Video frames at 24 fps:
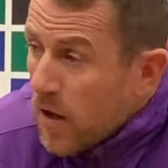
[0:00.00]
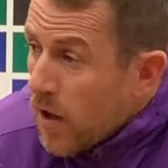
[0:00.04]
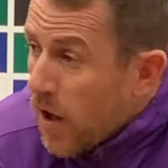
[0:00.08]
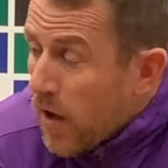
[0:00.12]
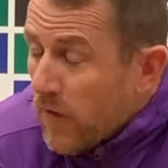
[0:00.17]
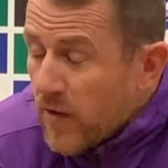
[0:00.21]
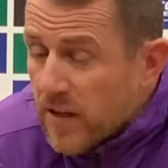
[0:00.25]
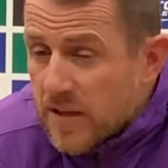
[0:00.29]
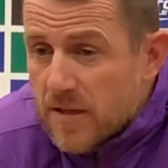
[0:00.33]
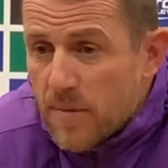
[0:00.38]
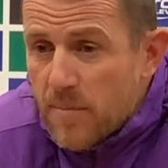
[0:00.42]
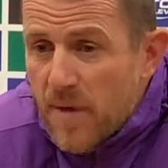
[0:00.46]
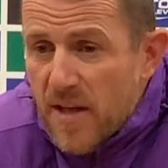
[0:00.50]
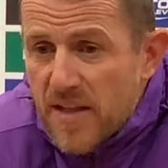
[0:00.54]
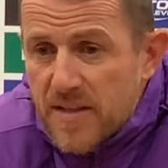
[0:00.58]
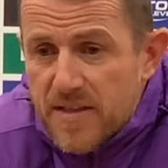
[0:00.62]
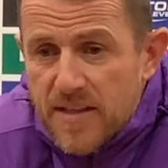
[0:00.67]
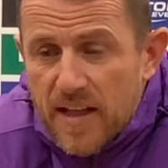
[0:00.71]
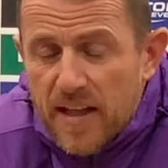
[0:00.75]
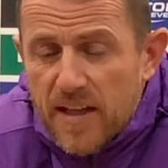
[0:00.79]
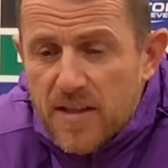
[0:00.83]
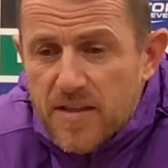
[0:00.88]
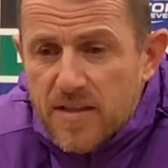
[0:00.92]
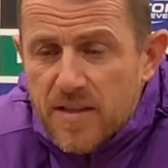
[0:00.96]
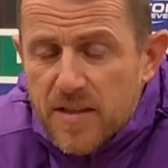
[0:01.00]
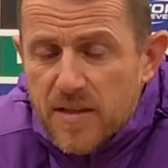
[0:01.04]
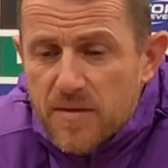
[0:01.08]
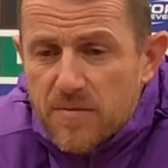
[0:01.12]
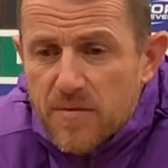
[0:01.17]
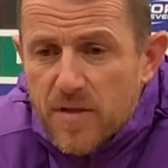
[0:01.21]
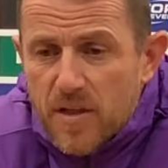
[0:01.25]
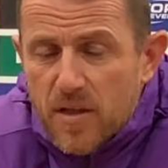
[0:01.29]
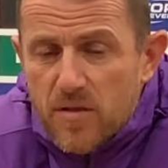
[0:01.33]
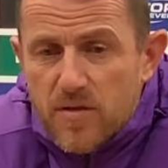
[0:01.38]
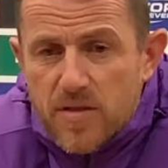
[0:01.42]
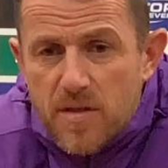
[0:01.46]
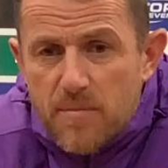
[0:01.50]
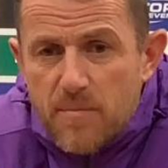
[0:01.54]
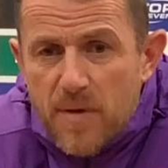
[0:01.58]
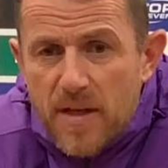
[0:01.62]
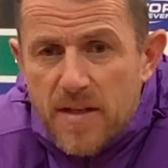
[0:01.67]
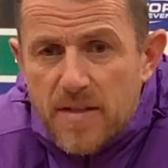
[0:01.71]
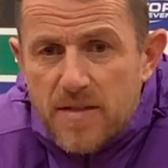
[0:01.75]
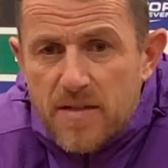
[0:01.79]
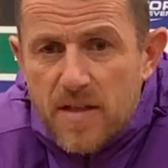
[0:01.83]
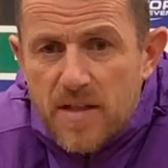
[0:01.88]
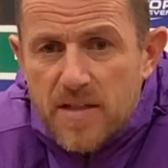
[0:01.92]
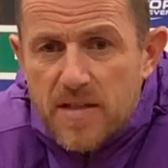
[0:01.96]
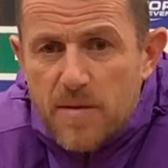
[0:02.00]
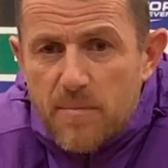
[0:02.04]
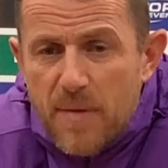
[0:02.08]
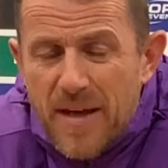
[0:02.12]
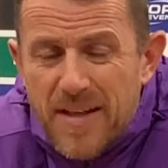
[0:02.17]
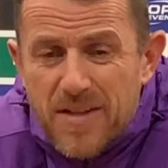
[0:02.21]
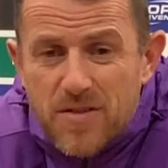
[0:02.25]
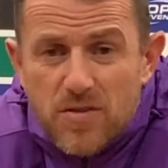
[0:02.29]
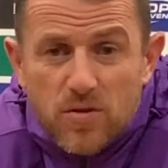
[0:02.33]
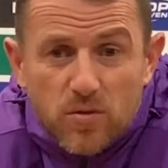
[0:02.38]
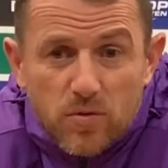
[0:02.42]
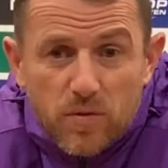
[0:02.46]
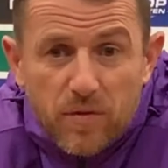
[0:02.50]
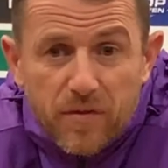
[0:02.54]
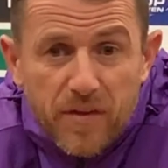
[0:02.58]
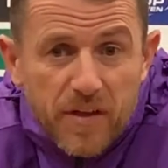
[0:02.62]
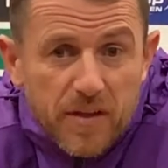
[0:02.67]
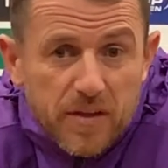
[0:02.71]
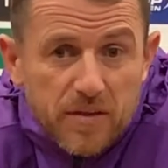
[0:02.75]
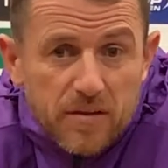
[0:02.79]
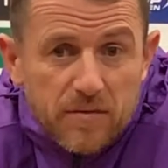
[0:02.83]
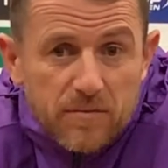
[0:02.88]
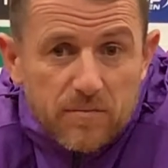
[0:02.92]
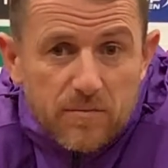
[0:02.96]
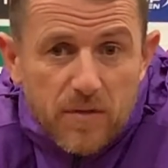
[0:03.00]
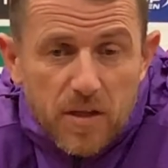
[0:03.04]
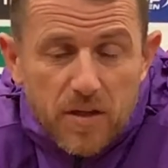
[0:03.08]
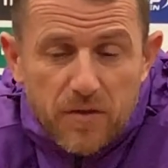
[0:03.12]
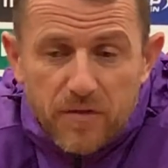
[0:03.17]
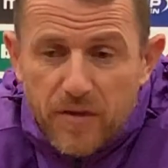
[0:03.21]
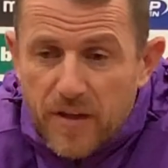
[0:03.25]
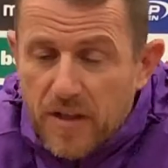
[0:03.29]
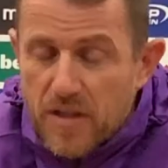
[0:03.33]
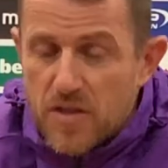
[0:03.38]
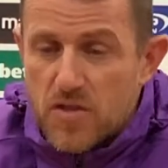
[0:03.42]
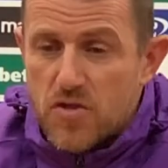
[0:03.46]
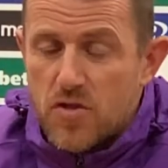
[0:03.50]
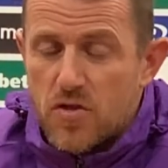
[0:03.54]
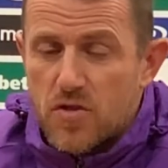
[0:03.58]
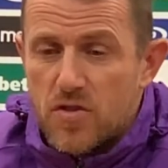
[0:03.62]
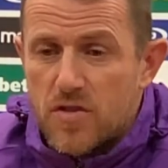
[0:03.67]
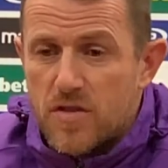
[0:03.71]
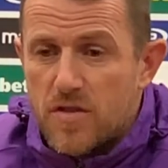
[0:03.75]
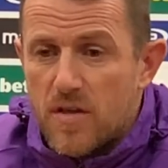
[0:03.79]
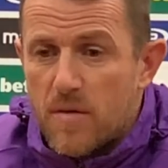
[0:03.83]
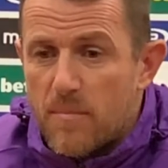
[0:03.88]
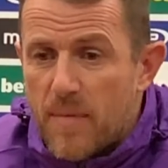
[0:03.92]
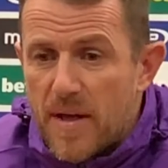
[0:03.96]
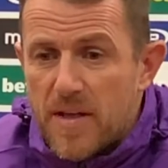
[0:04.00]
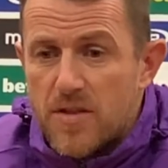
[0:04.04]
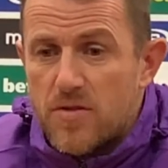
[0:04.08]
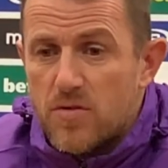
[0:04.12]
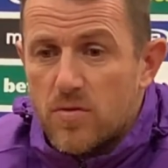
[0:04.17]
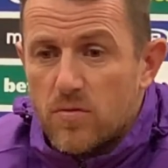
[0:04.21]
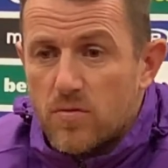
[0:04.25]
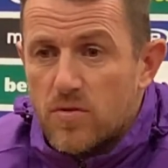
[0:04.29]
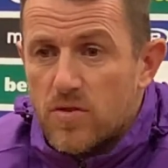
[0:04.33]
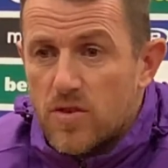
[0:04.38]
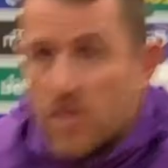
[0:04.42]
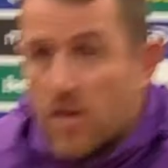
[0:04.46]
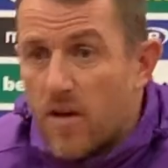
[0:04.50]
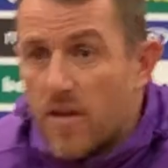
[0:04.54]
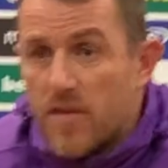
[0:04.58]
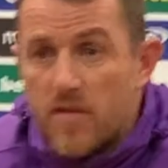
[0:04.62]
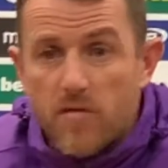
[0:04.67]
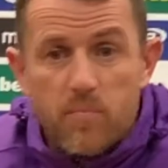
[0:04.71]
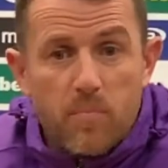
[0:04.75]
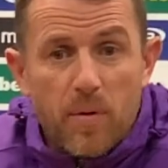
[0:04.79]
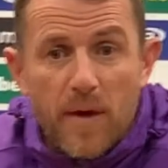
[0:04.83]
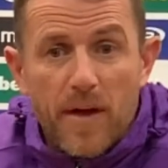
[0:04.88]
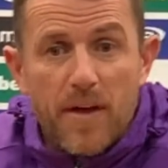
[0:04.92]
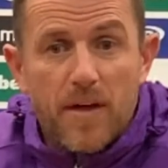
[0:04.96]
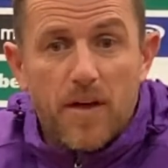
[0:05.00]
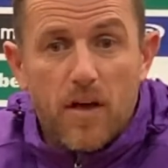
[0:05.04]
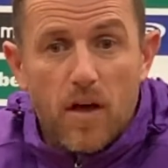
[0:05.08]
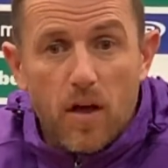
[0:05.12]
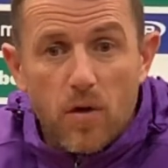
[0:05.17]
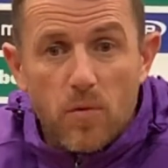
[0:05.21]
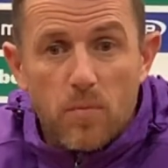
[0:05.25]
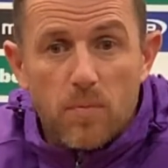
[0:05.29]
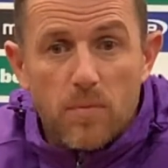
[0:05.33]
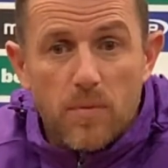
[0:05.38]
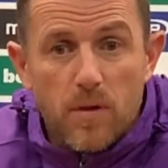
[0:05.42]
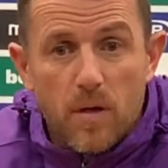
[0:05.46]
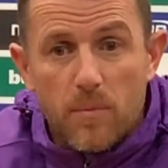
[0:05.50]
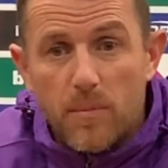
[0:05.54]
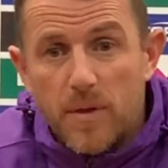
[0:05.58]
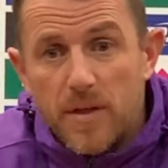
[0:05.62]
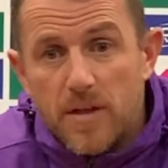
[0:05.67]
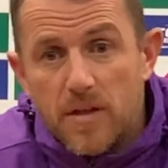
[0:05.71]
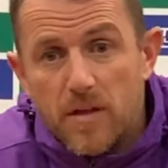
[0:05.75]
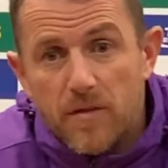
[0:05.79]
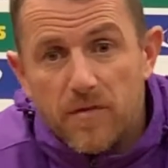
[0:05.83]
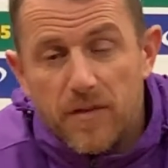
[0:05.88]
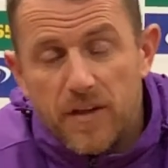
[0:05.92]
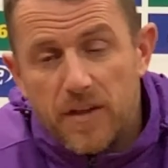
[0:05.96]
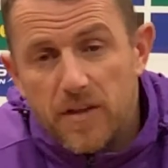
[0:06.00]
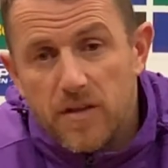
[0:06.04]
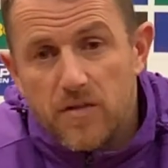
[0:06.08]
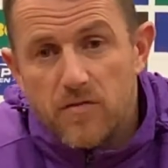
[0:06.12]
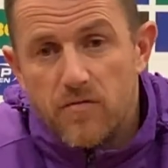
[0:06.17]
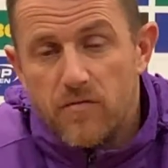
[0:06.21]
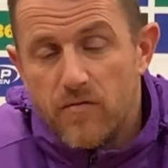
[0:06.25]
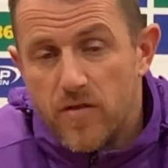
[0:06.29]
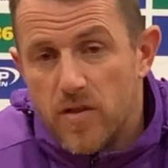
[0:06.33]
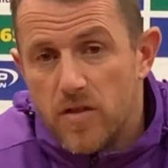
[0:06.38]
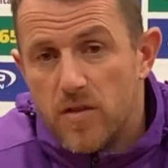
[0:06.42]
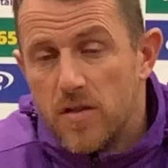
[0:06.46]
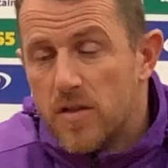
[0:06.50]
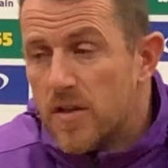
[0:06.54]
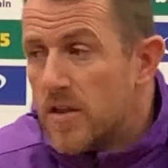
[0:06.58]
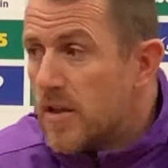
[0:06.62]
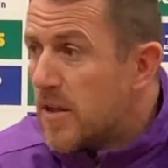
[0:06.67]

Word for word: I think it's a mentality, you know, it's a men, it's a mental thing. And I think it's just a mental side of playing at home. I mean, I think the, the